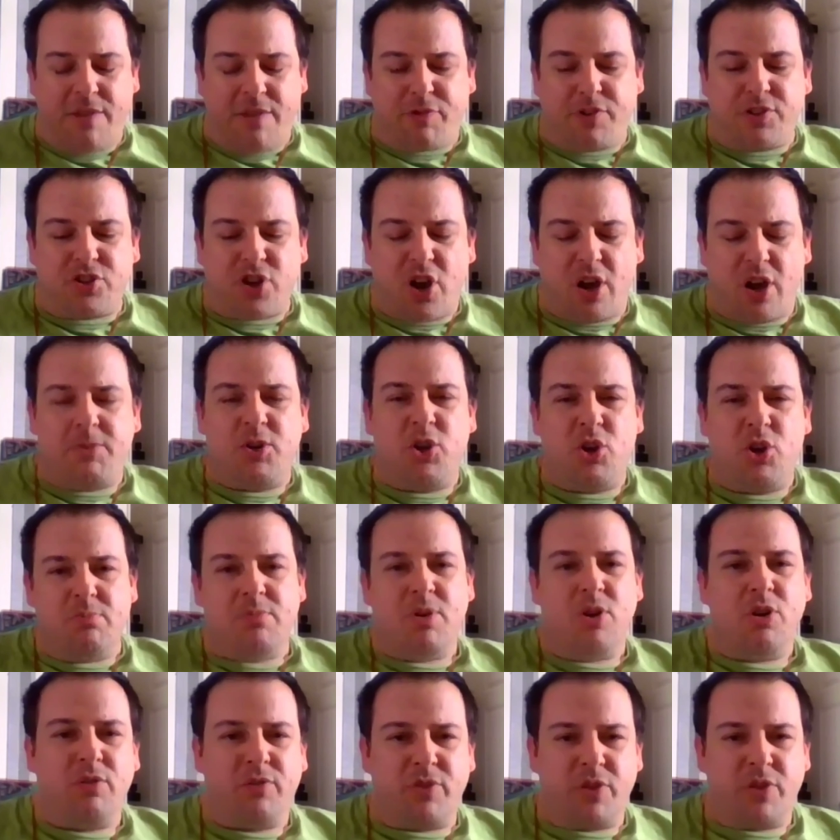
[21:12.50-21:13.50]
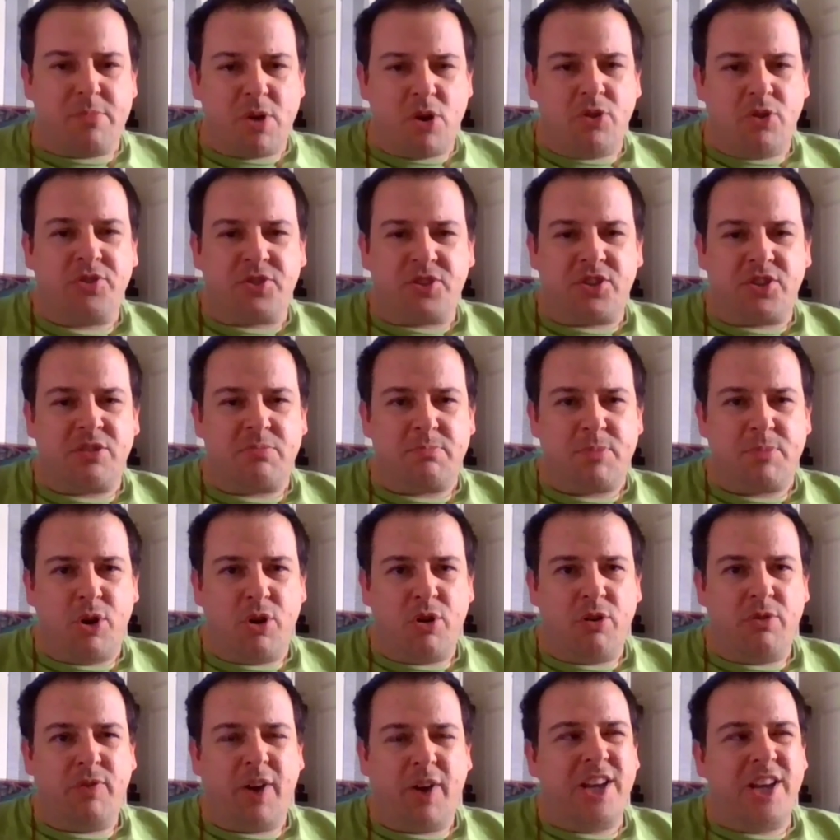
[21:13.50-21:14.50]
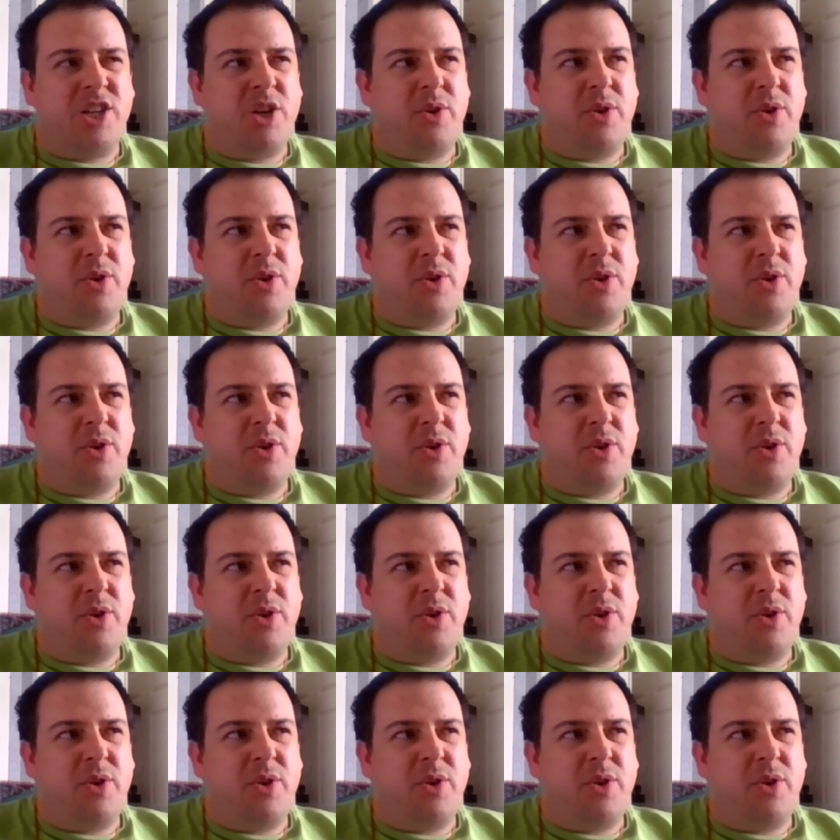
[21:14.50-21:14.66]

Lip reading: And every time you move, the monsters move.